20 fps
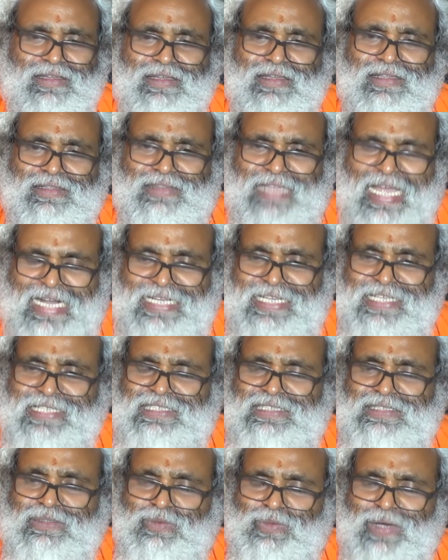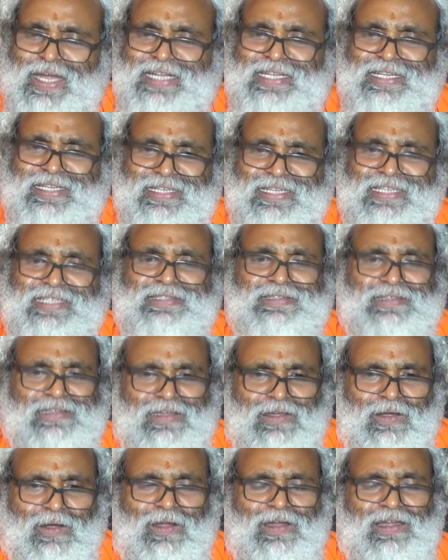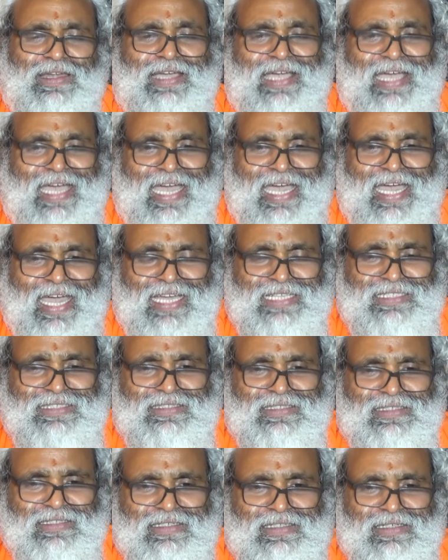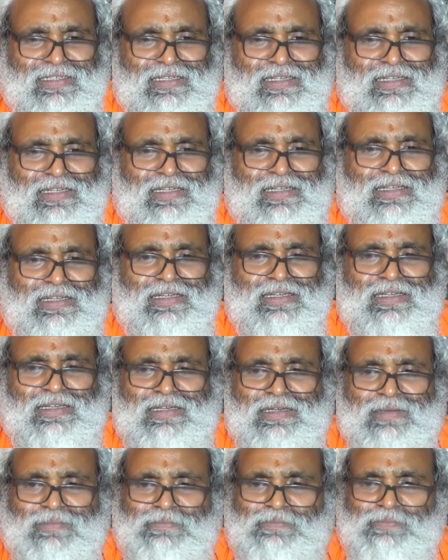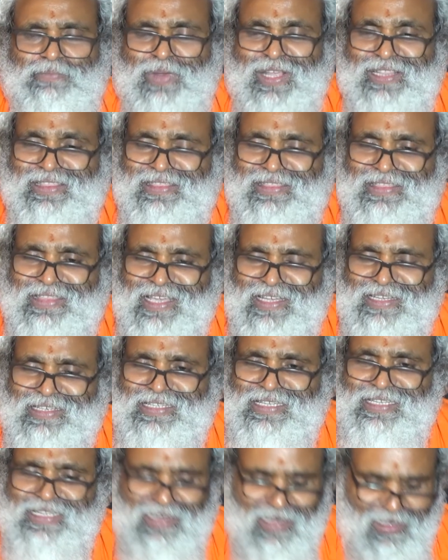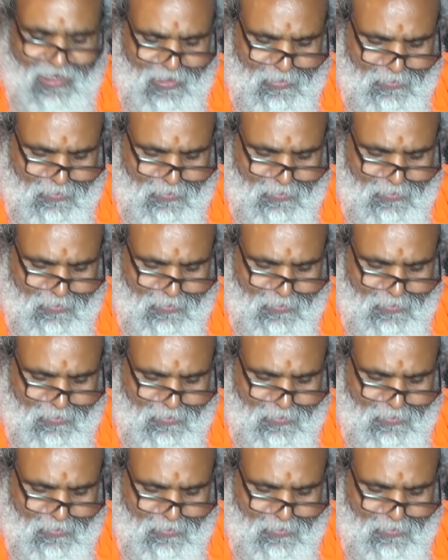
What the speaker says: That is what is called as pratyaksha